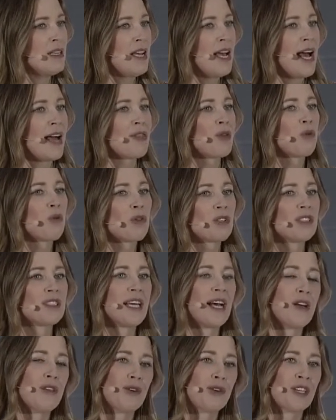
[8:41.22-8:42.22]
And the World
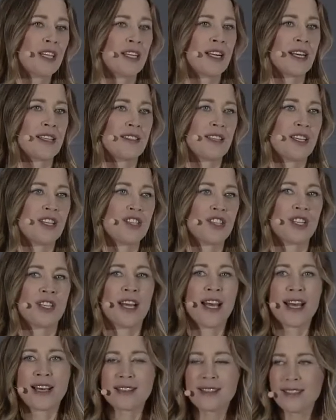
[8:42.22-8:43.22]
Health Organization
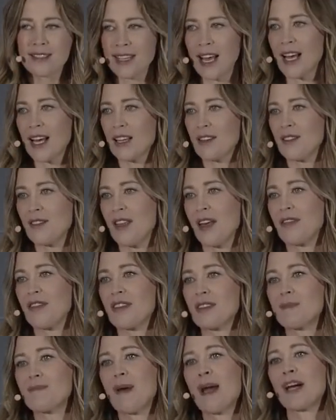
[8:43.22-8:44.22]
has said that
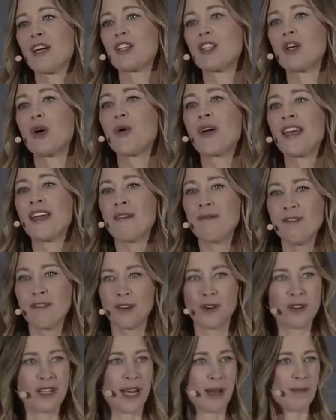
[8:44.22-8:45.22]
this parallel
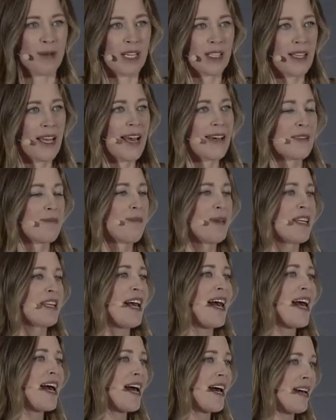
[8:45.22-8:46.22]
infodemic has been
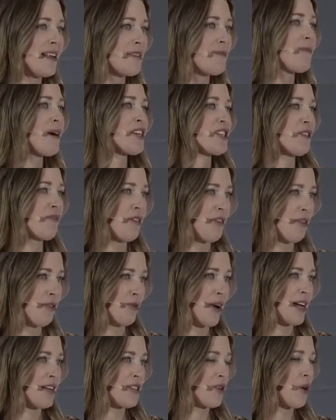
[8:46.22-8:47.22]
as much of a
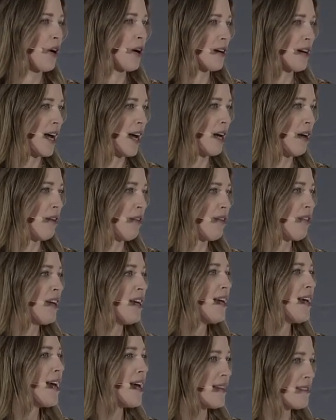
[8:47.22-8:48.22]
threat to our health
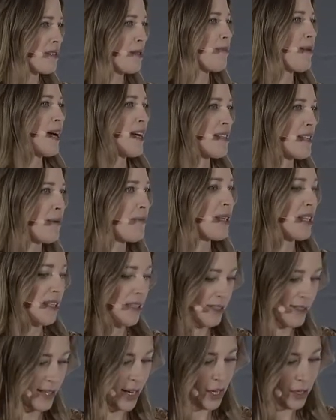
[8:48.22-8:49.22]
as the pandemic
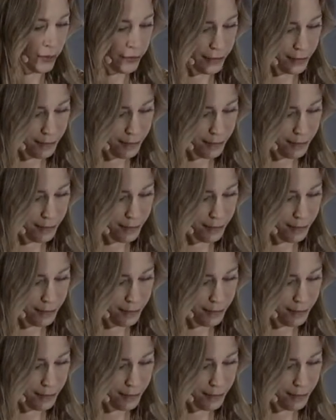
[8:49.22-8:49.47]
itself.